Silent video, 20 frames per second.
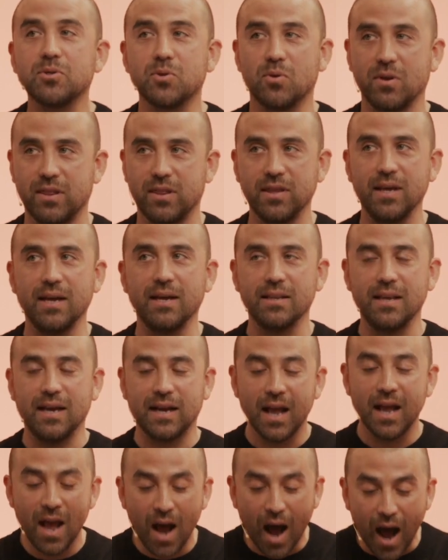sort of thing. Like,
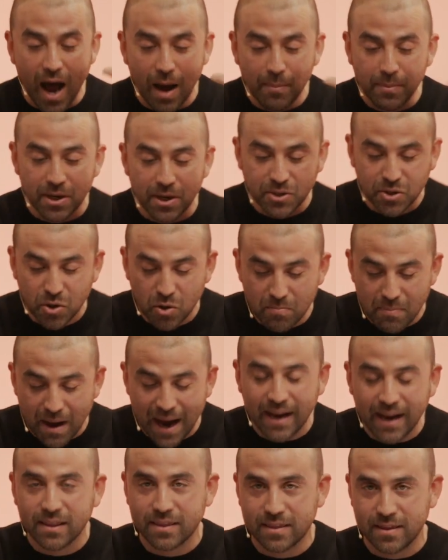I'm going to do
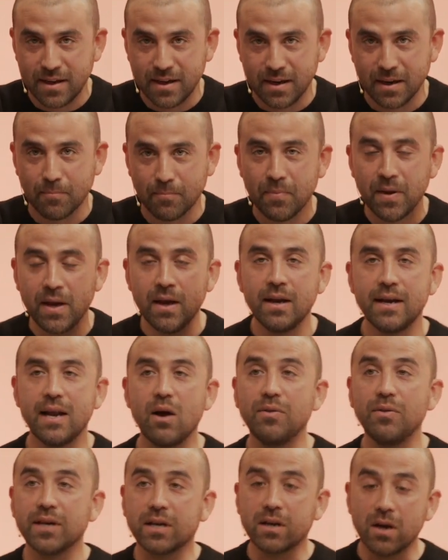my thing. Now,
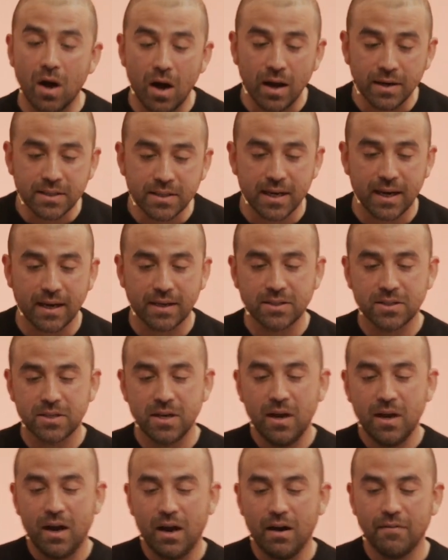in the context
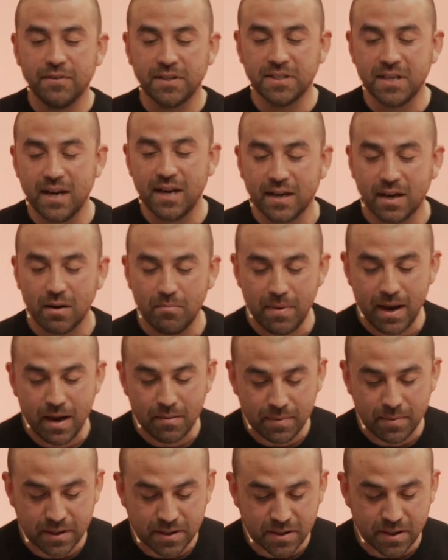of the 10
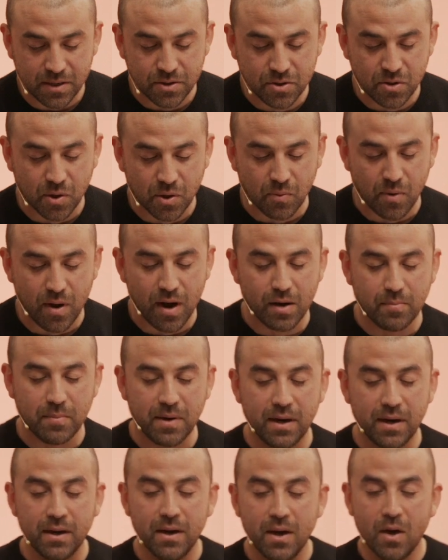Commandments in
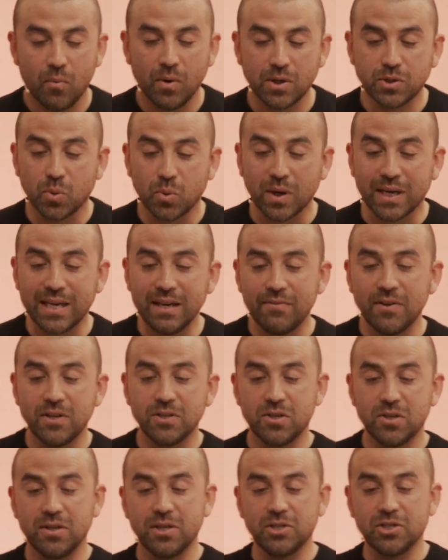Deuteronomy, which were given
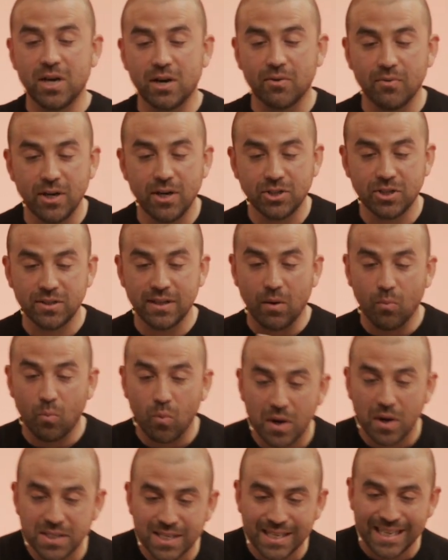to the generation that
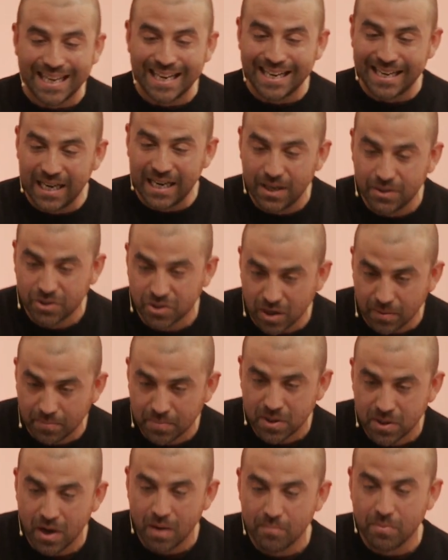wasn't in
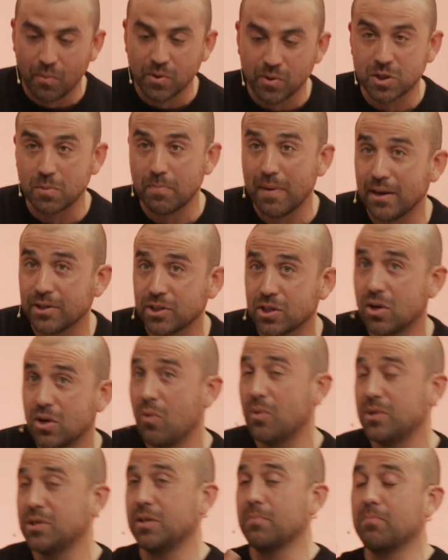Egypt but was about to go
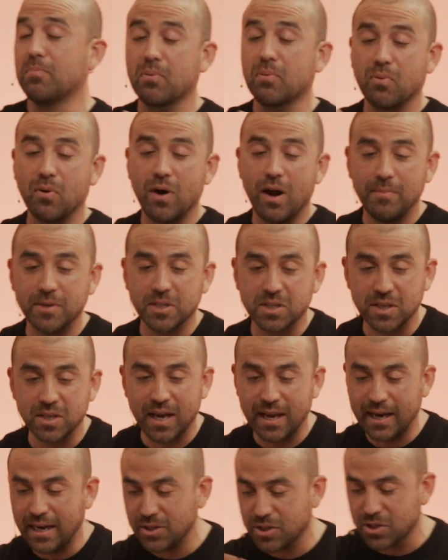into the Promised
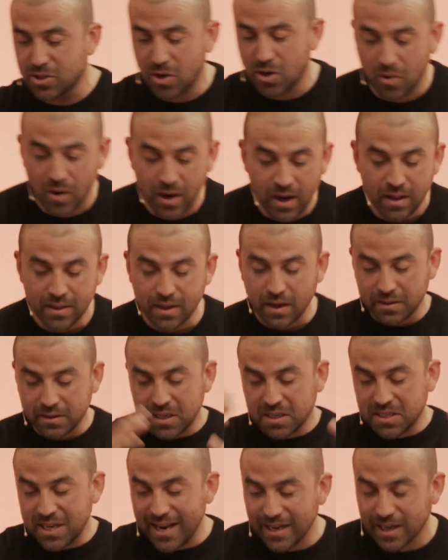Land, and so the
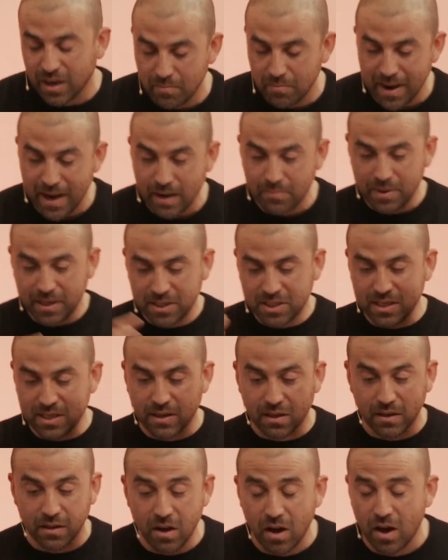10 Commandments and the
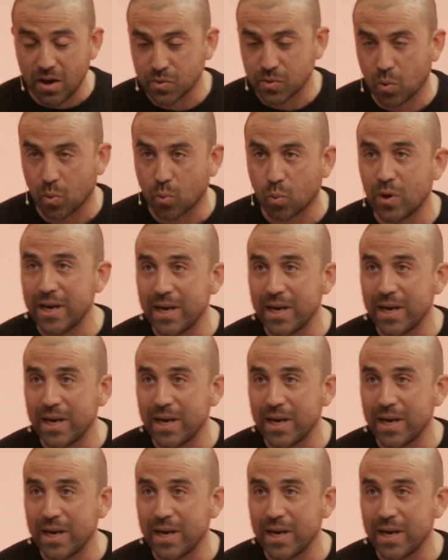laws were